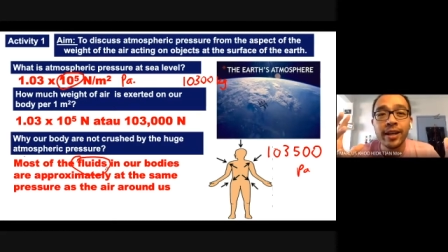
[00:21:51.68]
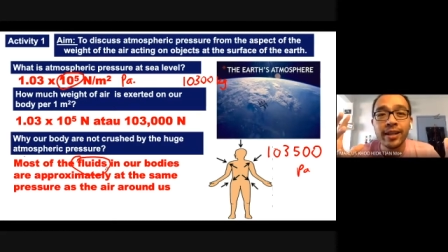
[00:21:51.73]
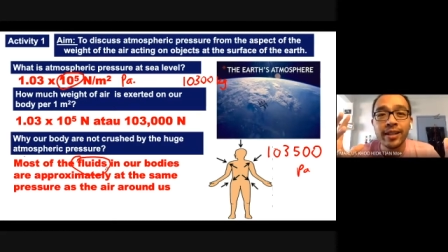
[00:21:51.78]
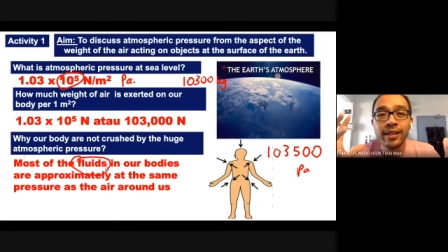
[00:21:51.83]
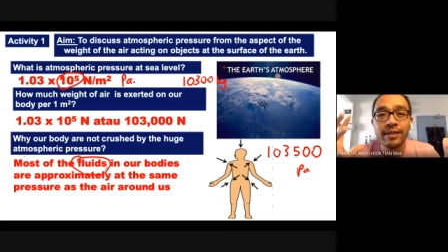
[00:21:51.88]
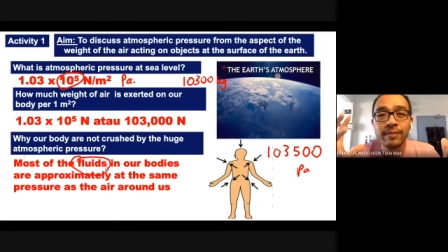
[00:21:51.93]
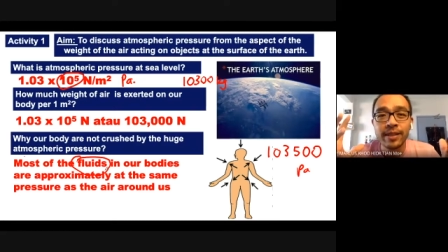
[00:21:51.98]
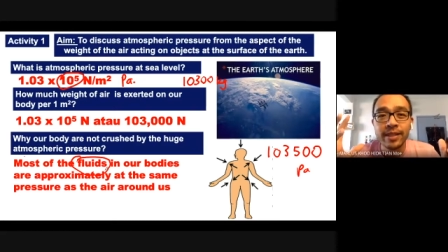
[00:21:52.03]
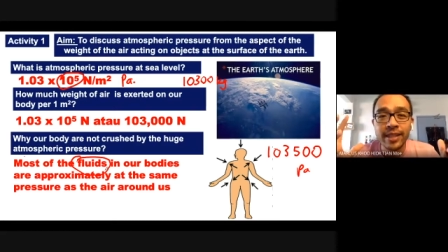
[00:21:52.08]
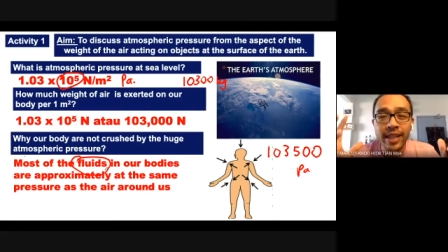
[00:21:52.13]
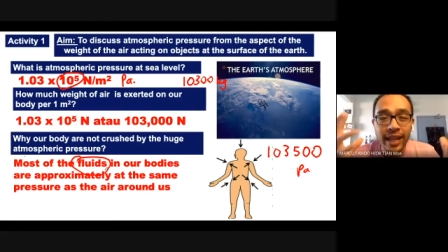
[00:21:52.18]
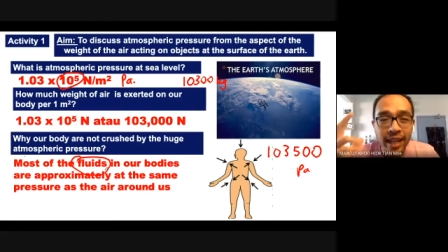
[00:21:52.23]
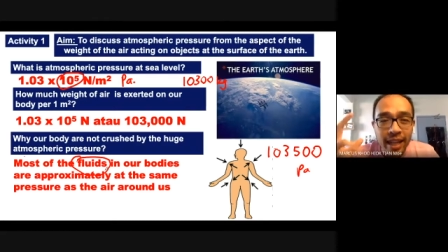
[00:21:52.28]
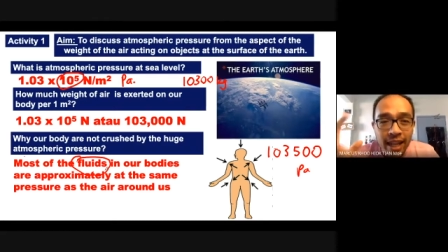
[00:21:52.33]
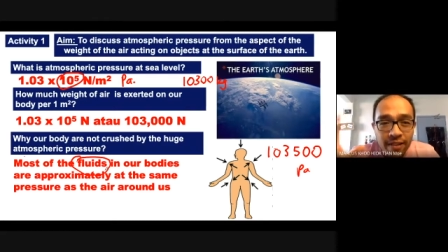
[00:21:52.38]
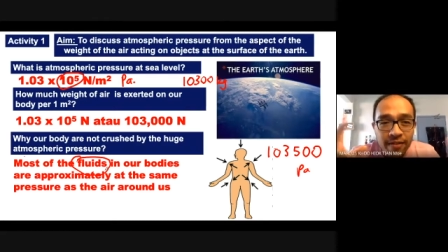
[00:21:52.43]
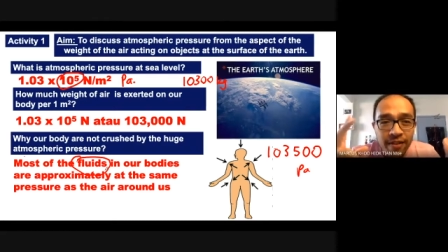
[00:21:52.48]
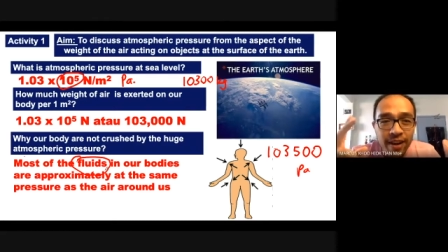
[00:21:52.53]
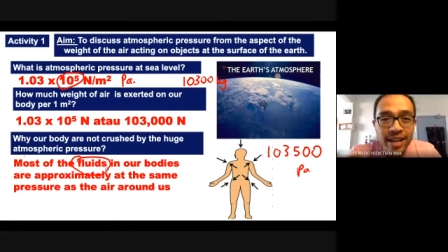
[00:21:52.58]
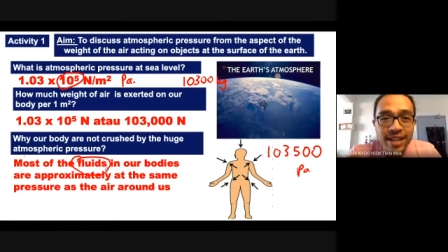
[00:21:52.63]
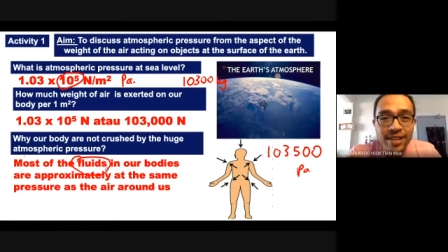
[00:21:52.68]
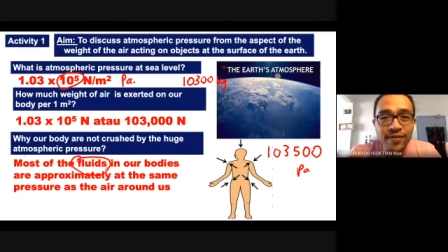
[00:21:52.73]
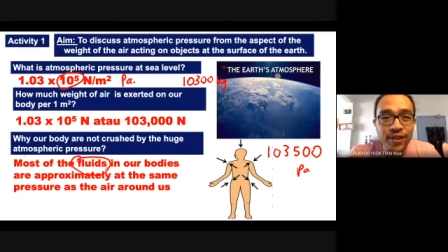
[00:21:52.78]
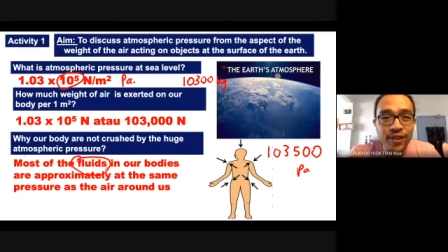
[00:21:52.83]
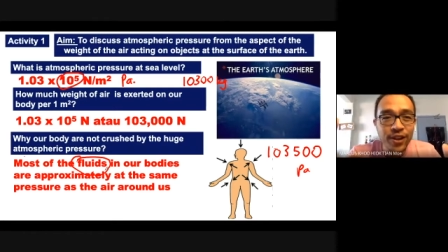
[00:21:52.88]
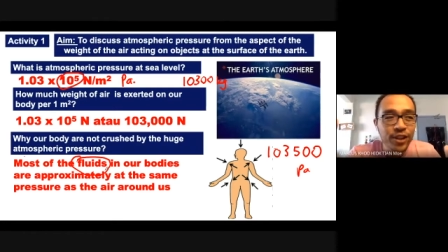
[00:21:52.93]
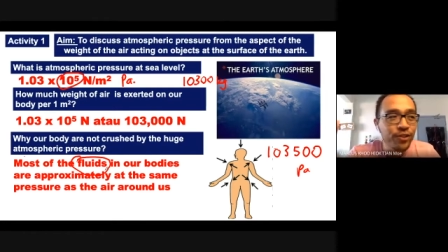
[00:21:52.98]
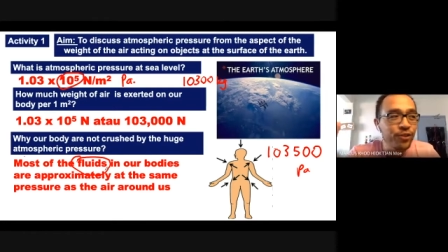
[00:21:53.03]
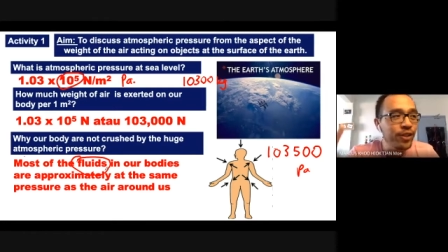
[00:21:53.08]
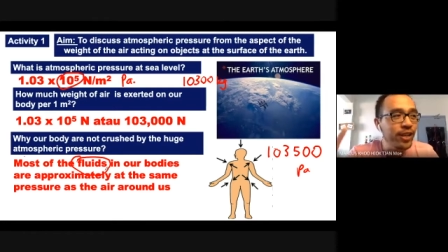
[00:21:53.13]
my second advice
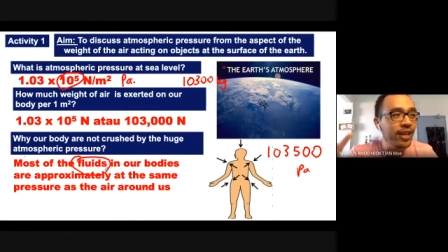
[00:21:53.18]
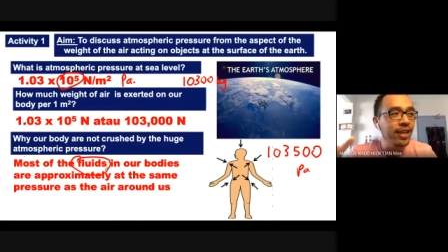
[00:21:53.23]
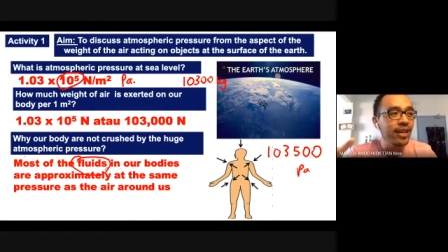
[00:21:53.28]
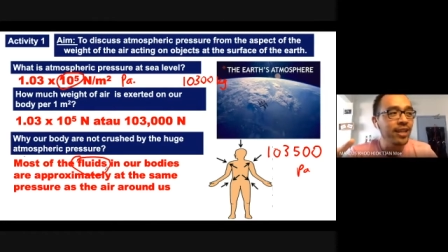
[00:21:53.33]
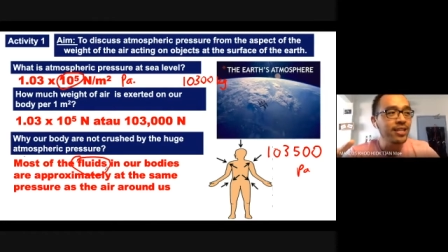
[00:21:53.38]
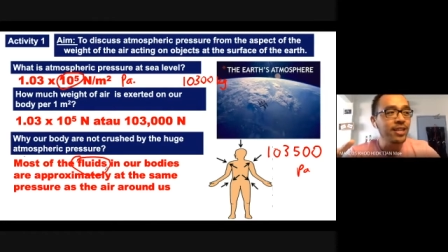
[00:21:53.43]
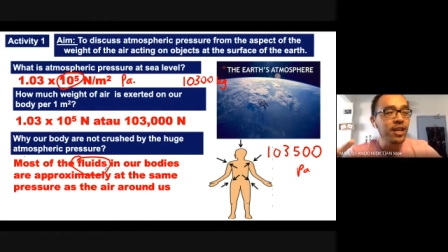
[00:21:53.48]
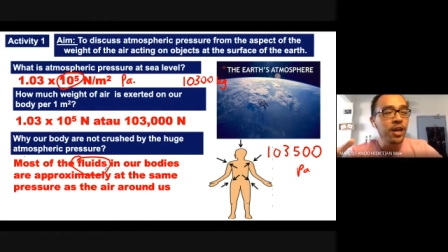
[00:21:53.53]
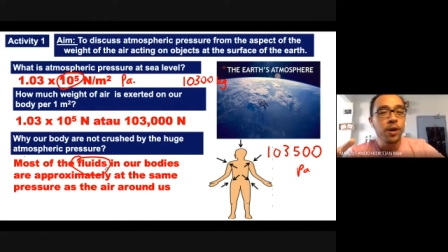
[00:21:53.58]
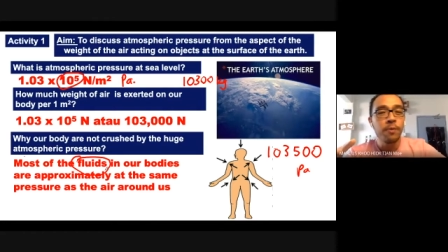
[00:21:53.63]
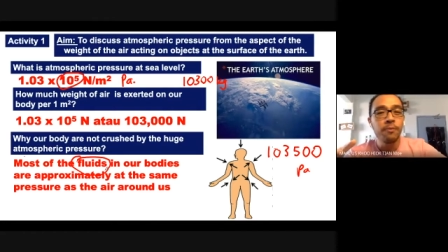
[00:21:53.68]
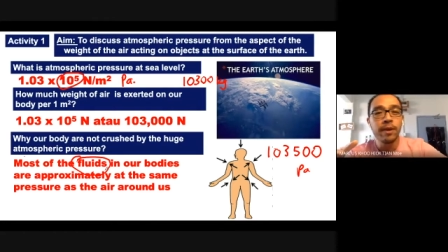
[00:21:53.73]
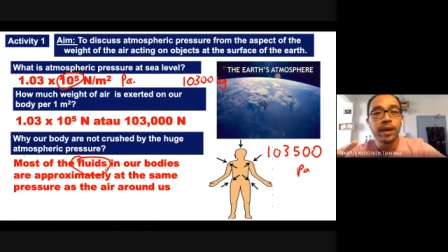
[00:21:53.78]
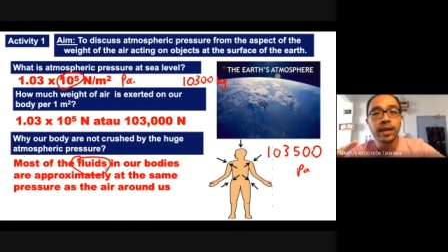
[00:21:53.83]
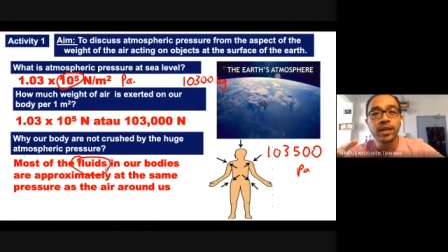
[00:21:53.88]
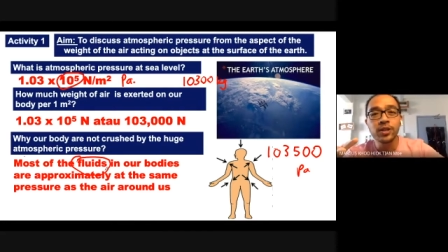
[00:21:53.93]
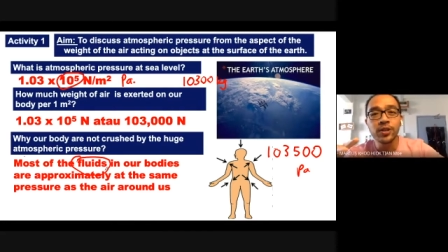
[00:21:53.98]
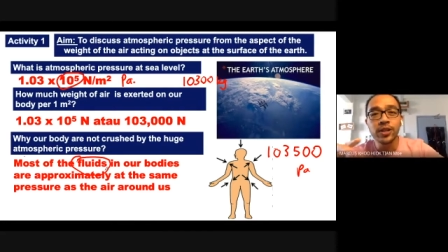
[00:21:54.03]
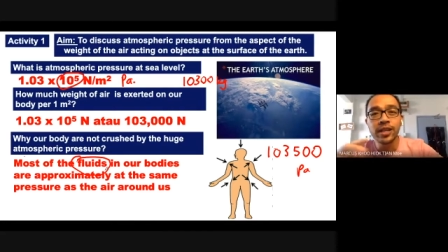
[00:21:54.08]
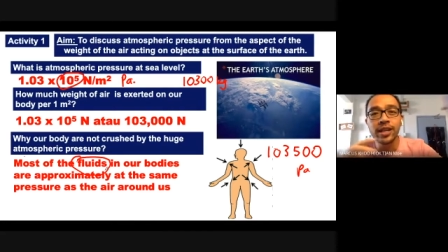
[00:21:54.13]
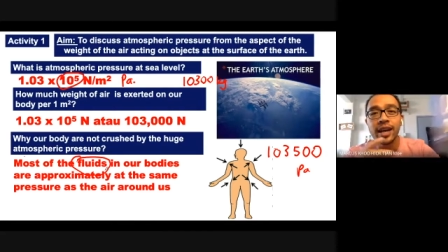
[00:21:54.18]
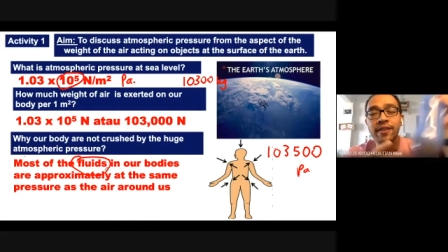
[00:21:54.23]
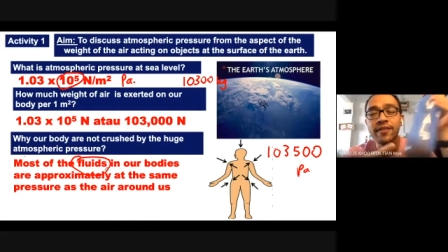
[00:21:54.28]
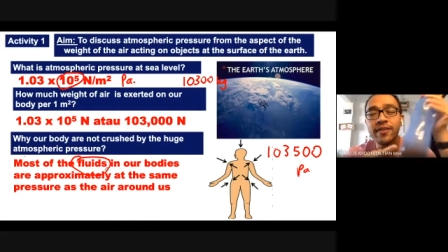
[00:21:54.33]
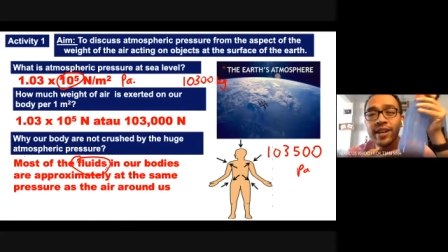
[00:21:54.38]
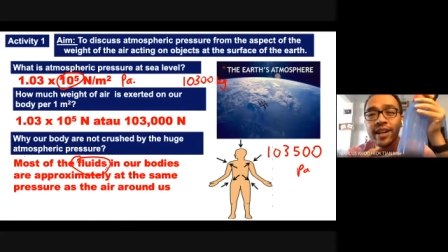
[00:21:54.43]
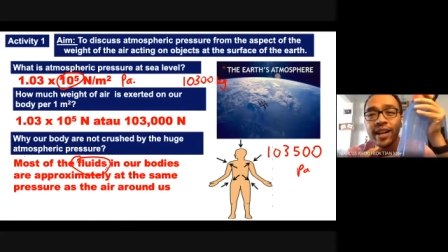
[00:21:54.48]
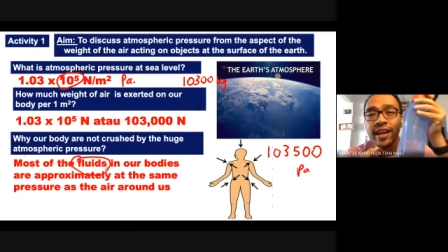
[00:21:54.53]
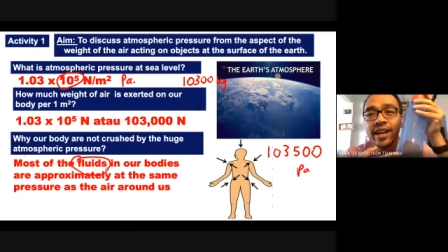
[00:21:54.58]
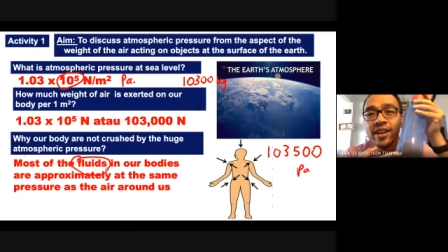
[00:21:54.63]
for you today is make sure
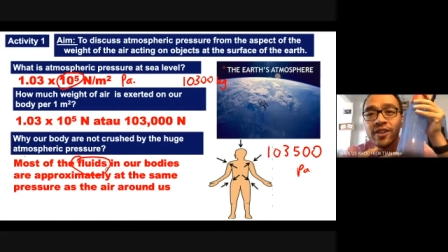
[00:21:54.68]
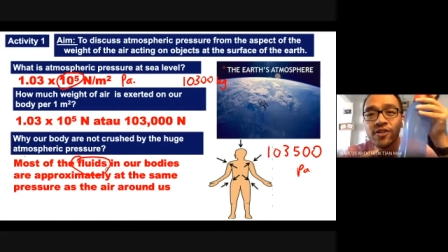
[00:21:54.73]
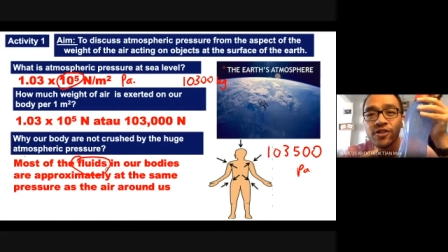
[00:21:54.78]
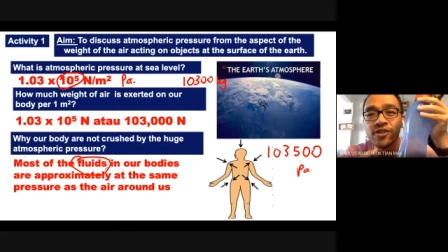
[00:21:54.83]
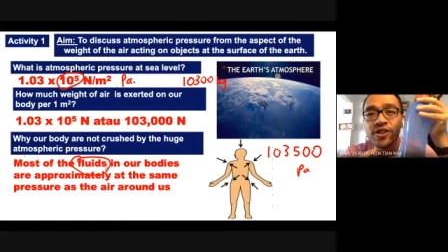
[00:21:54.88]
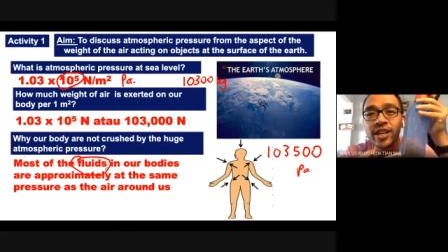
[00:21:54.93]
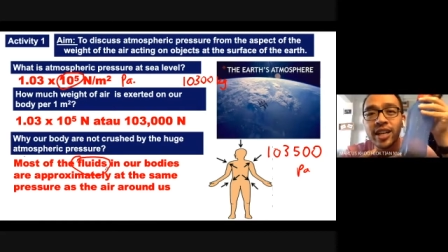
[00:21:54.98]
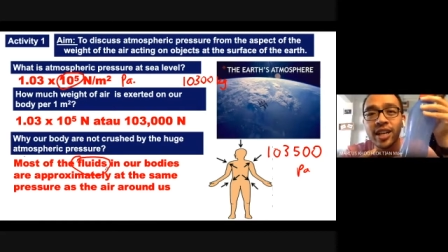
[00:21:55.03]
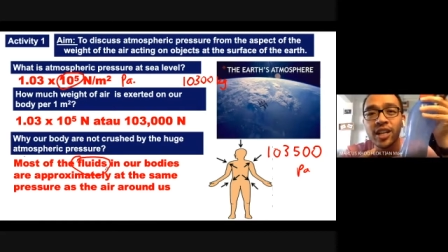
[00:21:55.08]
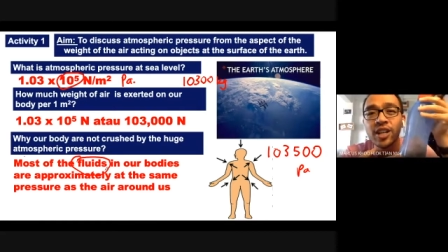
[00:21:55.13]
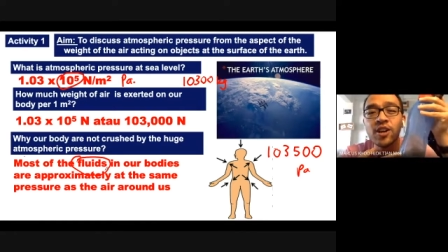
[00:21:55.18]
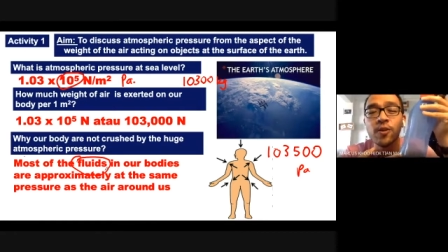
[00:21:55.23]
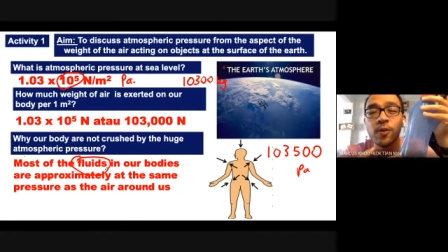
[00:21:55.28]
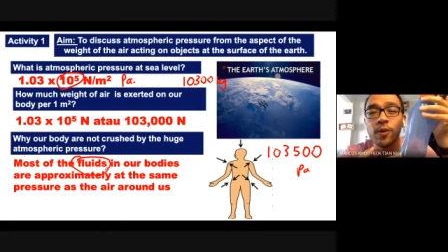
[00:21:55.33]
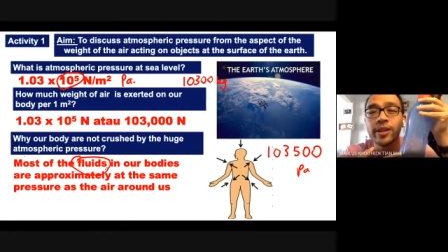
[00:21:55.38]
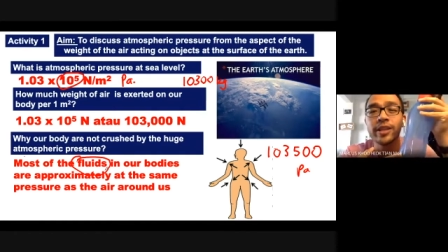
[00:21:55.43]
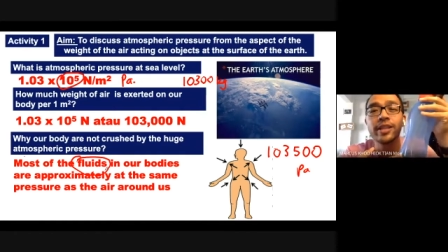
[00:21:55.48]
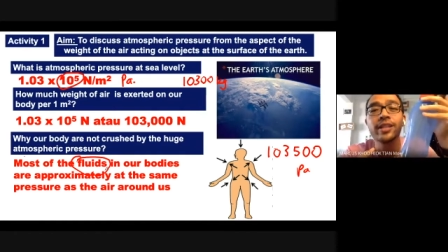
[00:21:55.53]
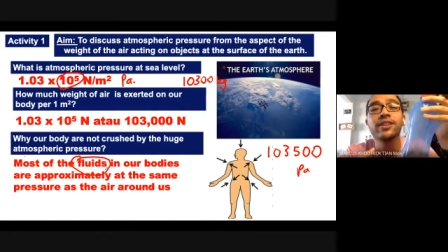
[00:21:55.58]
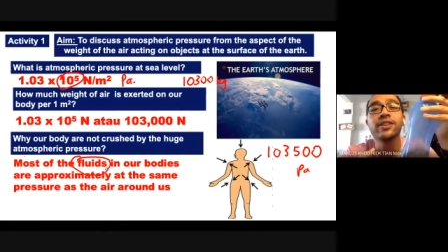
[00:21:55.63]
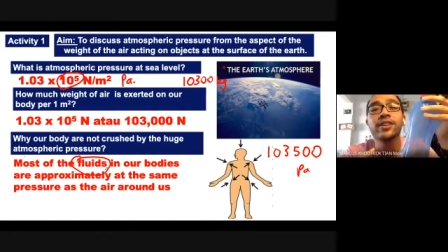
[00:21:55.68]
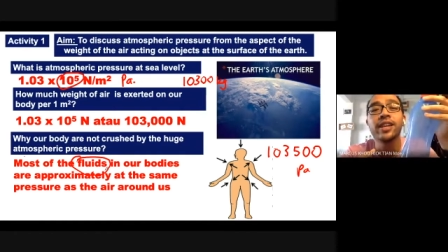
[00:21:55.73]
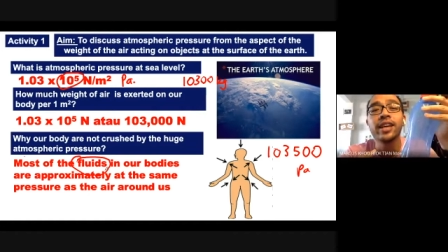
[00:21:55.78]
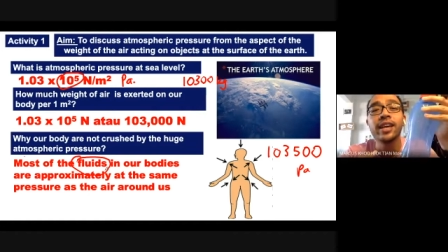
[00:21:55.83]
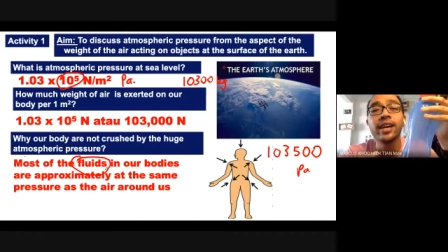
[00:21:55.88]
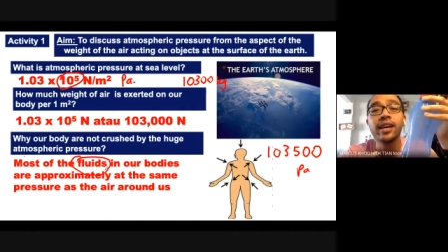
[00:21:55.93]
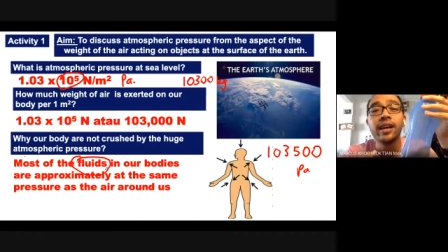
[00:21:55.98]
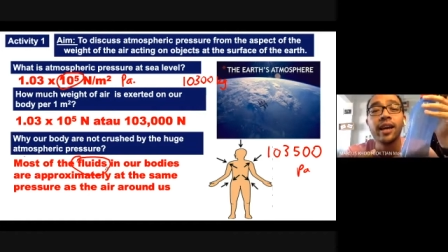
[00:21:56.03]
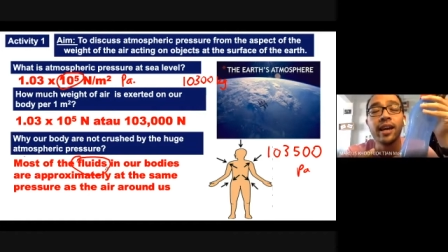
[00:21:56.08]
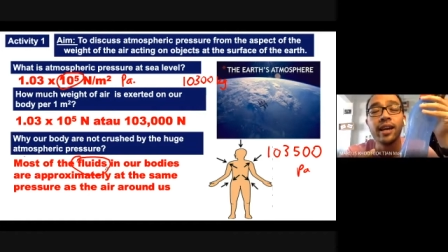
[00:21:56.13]
every day you drink a lot of water, okay?